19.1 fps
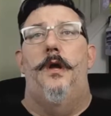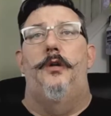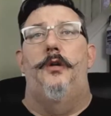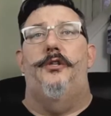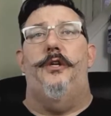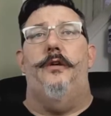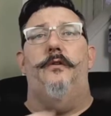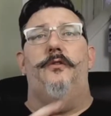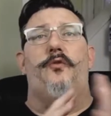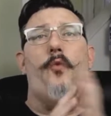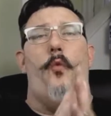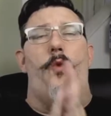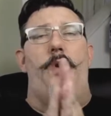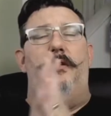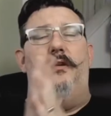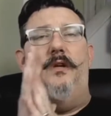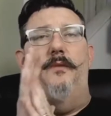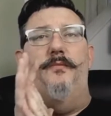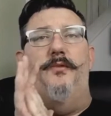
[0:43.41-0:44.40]
Cheers!
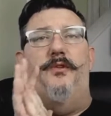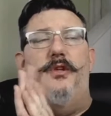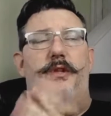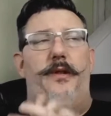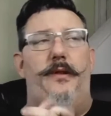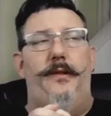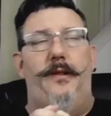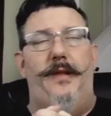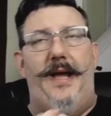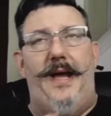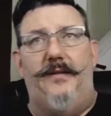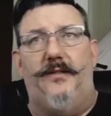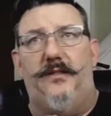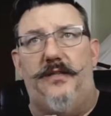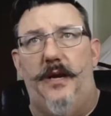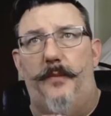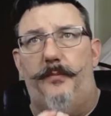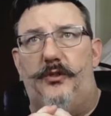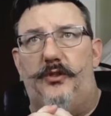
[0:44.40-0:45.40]
Welcome to the
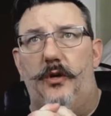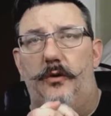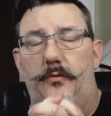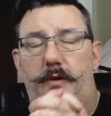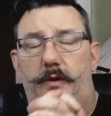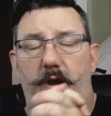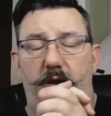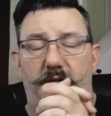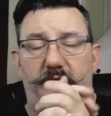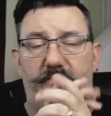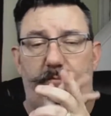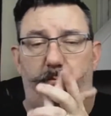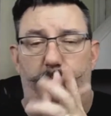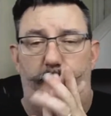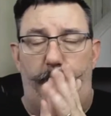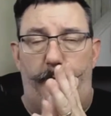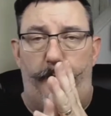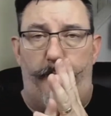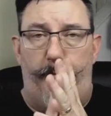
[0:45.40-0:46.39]
last episode of
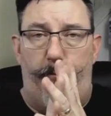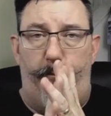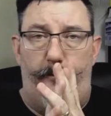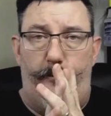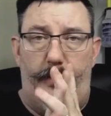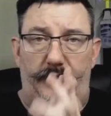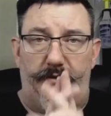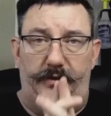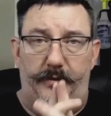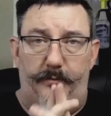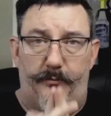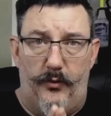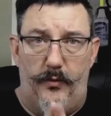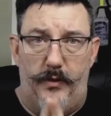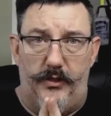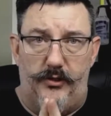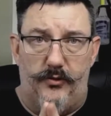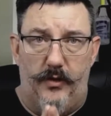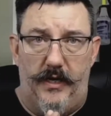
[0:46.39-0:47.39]
Build It, Brew
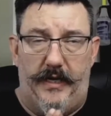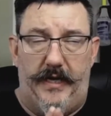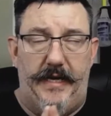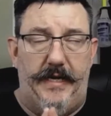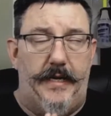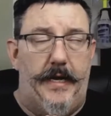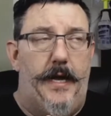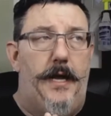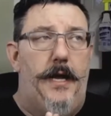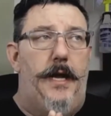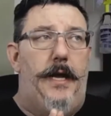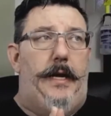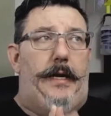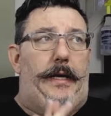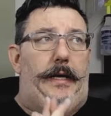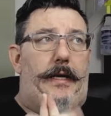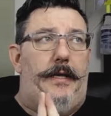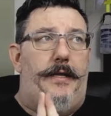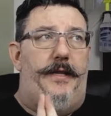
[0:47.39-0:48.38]
It, Drink It.
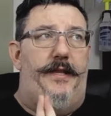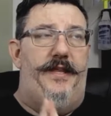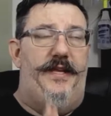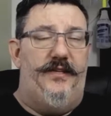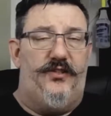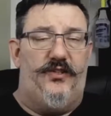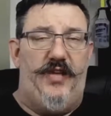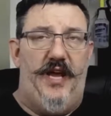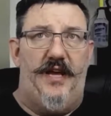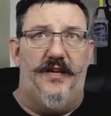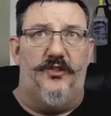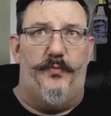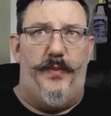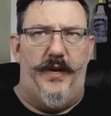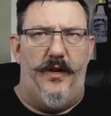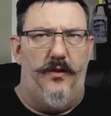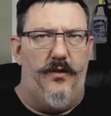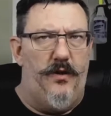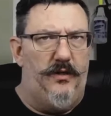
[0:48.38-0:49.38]
This has
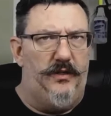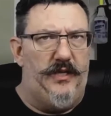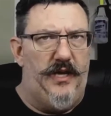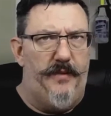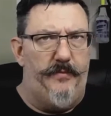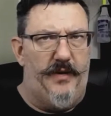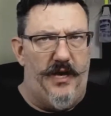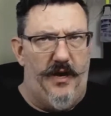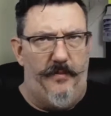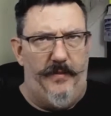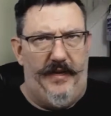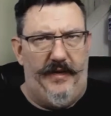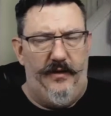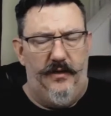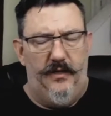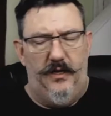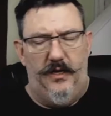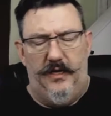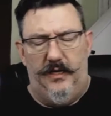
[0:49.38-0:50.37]
been a long time coming,
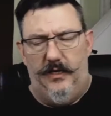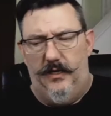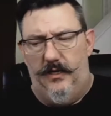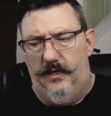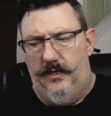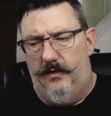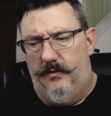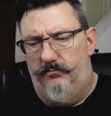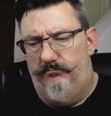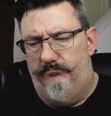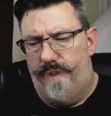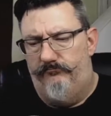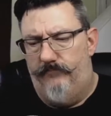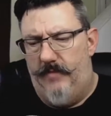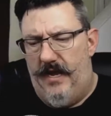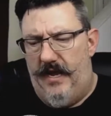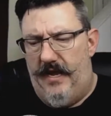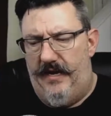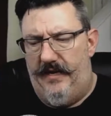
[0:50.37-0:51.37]
and
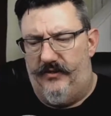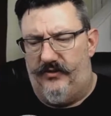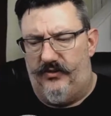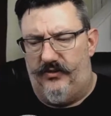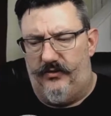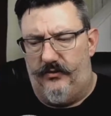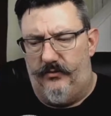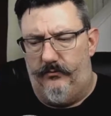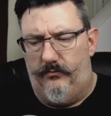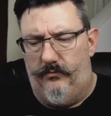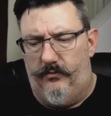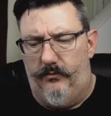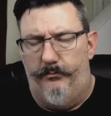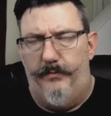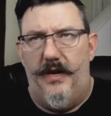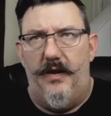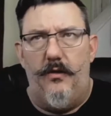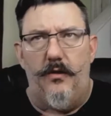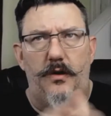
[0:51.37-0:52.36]
it's
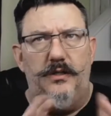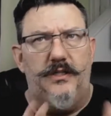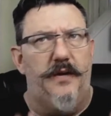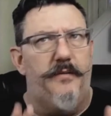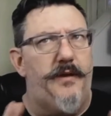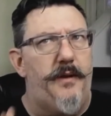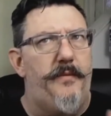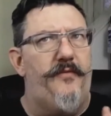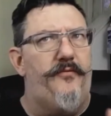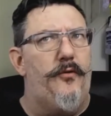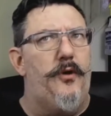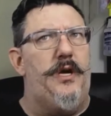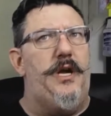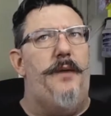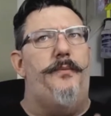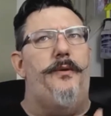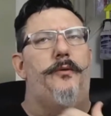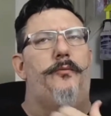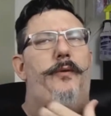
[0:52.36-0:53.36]
been a long time coming for a
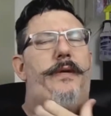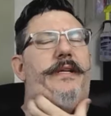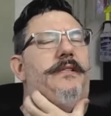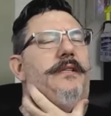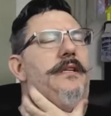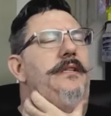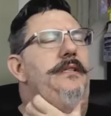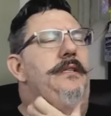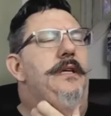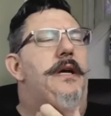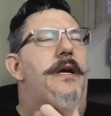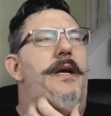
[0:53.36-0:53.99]
couple of reasons.